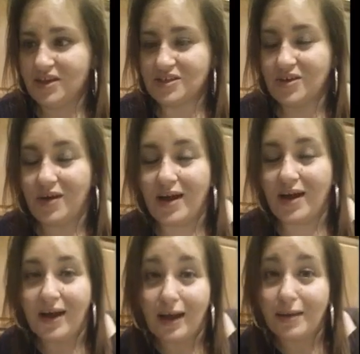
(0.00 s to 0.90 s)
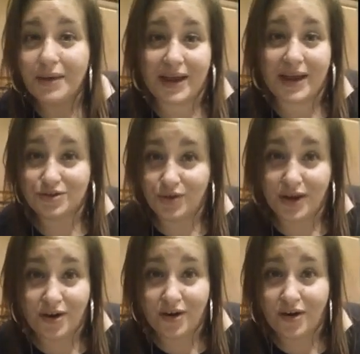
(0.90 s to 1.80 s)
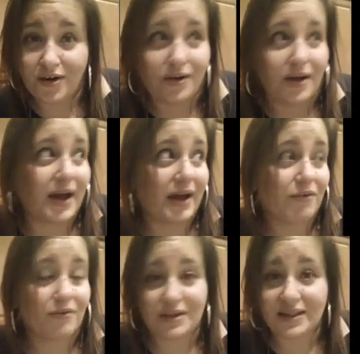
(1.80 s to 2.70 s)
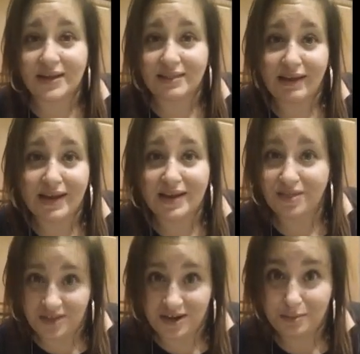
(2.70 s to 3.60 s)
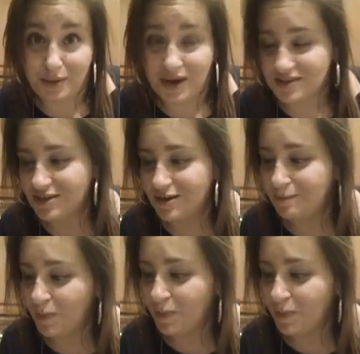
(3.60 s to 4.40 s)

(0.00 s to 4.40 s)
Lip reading: So I'm an angel hair girl. I really like thin pasta.